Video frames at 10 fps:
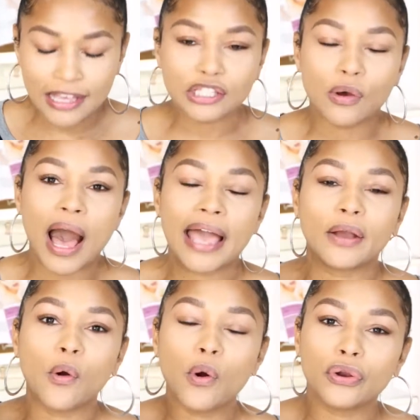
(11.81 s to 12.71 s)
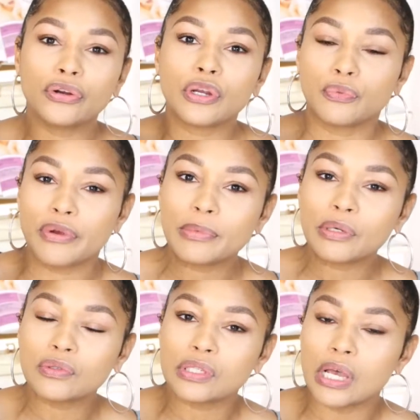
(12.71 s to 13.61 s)
So I ordered
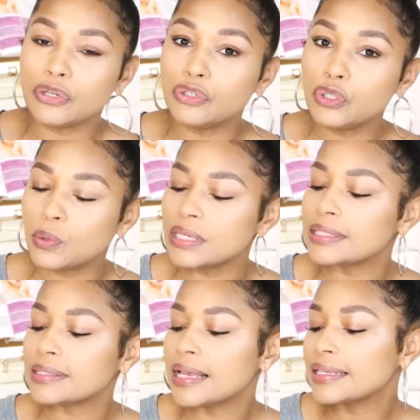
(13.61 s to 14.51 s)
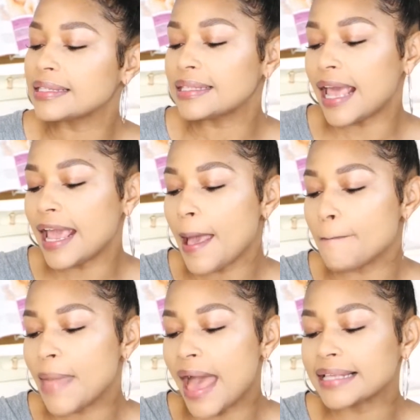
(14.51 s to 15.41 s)
Rimmel's newest Stay
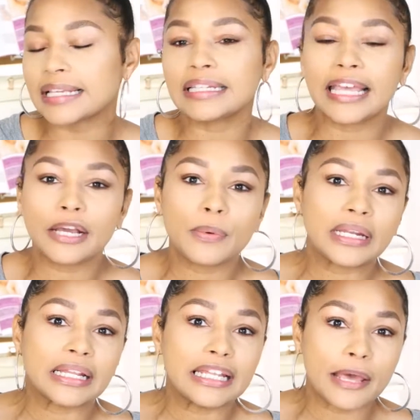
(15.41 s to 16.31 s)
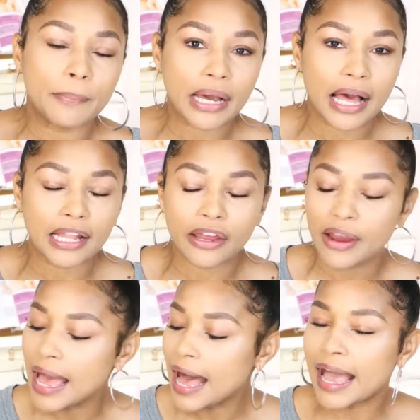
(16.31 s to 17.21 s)
Matte Liquid Lip Color.